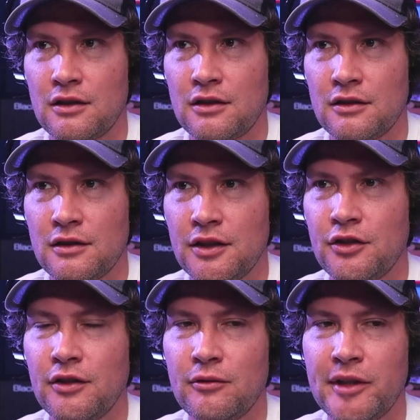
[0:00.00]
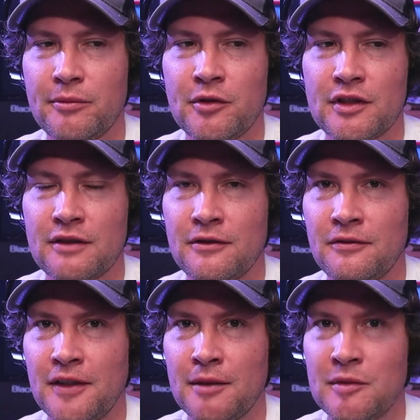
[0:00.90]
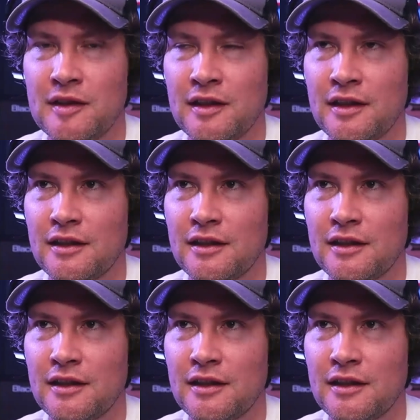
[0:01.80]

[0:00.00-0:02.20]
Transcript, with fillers: Did you ever make music for fame's sake?